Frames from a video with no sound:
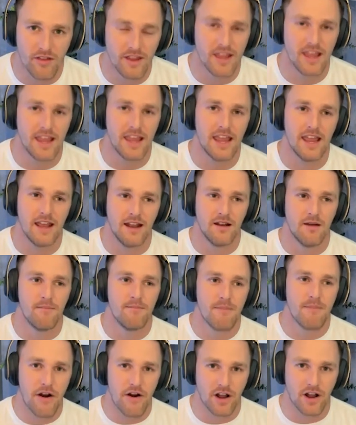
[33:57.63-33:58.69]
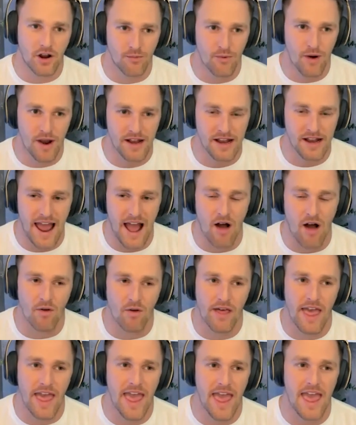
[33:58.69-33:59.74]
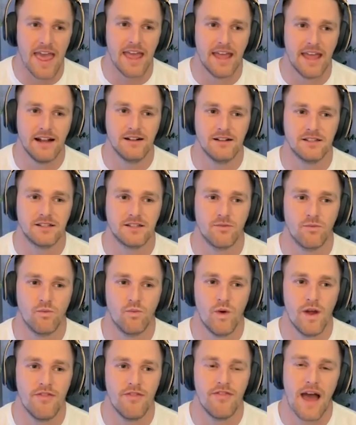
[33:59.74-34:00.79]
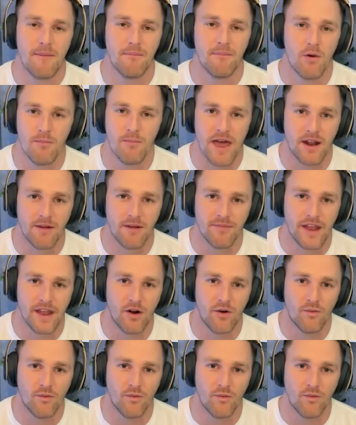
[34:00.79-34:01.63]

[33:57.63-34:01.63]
in America right now. And with that momentum, they don't